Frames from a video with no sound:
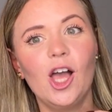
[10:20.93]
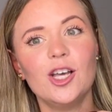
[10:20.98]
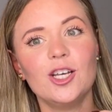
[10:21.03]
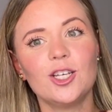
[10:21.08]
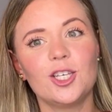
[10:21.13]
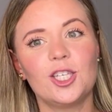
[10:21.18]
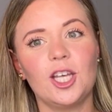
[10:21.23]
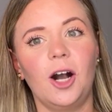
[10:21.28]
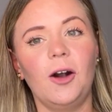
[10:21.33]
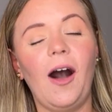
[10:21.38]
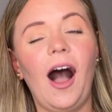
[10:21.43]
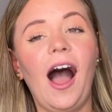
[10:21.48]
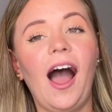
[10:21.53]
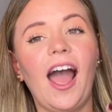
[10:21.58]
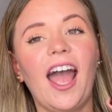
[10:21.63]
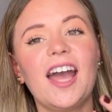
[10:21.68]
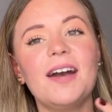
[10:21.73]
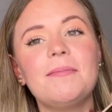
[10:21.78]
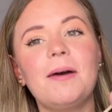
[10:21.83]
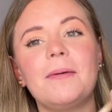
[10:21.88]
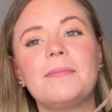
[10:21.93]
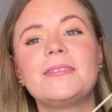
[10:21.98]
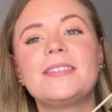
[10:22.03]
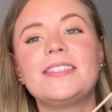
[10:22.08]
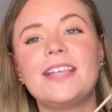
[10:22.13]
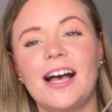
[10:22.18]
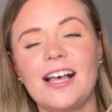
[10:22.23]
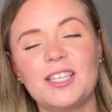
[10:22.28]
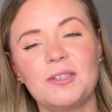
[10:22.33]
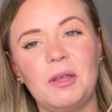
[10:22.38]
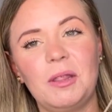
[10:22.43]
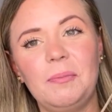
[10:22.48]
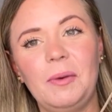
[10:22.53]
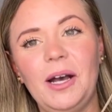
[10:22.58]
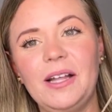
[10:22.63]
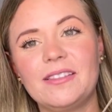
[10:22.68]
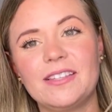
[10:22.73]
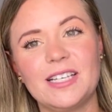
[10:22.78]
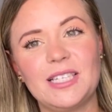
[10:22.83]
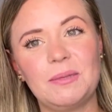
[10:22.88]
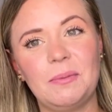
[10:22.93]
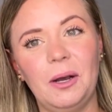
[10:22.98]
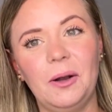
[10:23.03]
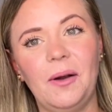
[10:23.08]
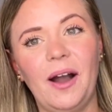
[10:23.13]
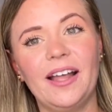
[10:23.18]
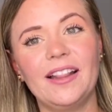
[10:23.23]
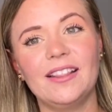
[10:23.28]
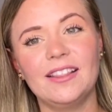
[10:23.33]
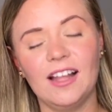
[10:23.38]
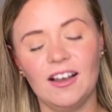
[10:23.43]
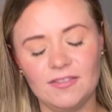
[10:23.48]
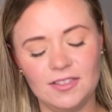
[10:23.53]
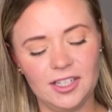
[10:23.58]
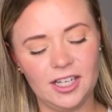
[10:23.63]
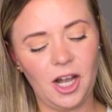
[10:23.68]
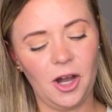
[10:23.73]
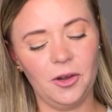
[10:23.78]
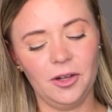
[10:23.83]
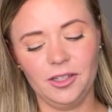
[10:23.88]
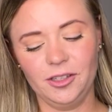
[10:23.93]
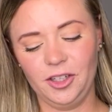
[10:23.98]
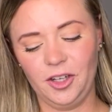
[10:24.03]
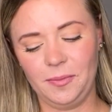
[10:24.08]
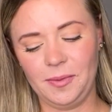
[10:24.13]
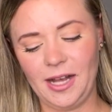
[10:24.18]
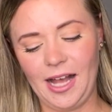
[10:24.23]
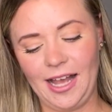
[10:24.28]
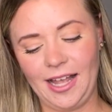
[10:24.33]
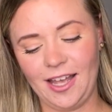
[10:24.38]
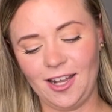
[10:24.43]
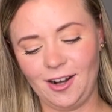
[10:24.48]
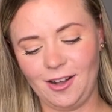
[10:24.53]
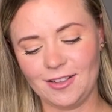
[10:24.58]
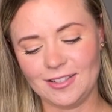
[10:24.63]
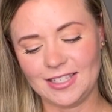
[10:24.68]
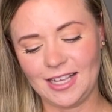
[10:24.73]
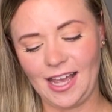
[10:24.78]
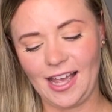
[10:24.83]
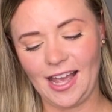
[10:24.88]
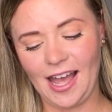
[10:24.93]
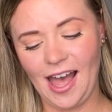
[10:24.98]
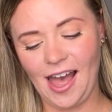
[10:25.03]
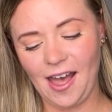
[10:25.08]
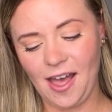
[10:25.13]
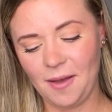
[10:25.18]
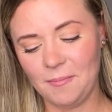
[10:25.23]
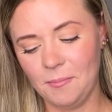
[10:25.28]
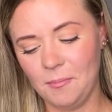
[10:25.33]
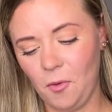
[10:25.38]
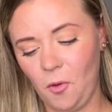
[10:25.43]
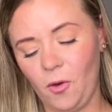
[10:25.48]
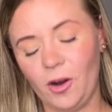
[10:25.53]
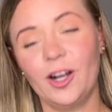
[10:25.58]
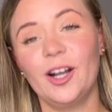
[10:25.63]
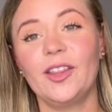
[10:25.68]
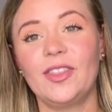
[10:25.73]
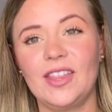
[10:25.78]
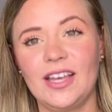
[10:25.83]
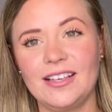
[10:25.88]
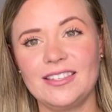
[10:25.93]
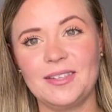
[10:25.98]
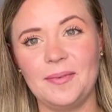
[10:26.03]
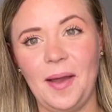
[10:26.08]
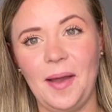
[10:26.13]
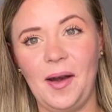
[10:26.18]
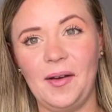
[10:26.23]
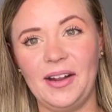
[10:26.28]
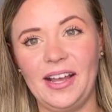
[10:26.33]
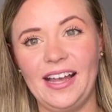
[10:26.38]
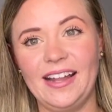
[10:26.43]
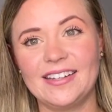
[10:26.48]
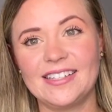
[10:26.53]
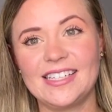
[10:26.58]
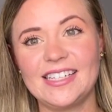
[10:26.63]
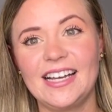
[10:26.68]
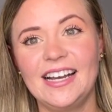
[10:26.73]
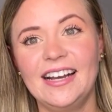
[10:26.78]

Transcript: So I am obsessed with this bow. I love the Coda Luma. I cannot say more good things about it.